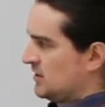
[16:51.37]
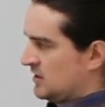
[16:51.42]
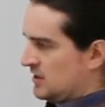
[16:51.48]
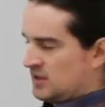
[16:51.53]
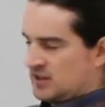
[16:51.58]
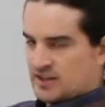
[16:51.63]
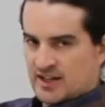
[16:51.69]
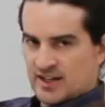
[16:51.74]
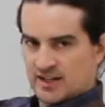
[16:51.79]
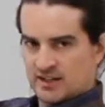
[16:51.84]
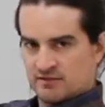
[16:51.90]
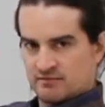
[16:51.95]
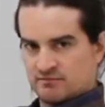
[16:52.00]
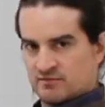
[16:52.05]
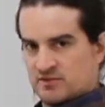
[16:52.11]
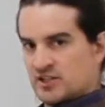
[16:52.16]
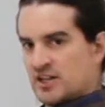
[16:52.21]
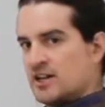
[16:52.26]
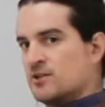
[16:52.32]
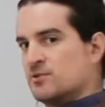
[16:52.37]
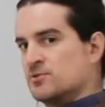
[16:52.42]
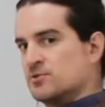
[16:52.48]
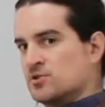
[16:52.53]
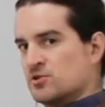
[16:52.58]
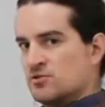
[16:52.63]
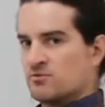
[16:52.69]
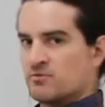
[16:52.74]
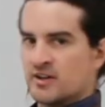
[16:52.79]
in that down
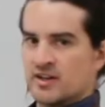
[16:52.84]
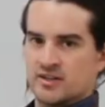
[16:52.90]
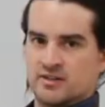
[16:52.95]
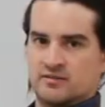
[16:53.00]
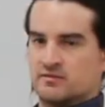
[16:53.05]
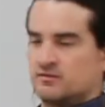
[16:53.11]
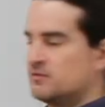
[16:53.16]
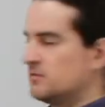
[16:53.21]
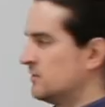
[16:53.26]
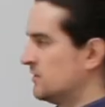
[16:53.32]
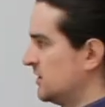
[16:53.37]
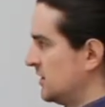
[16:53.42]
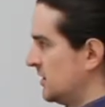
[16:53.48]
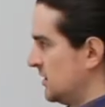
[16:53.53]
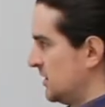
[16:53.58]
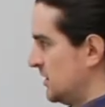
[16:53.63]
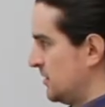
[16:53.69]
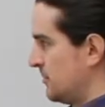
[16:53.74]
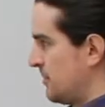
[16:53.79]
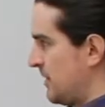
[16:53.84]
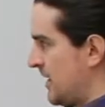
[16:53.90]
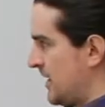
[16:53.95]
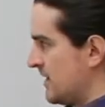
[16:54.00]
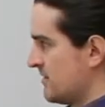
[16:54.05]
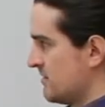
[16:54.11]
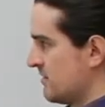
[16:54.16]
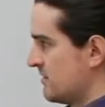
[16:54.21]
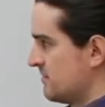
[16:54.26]
to the right uh,
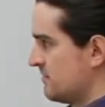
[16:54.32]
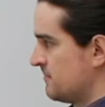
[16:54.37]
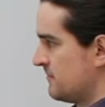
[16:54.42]
path.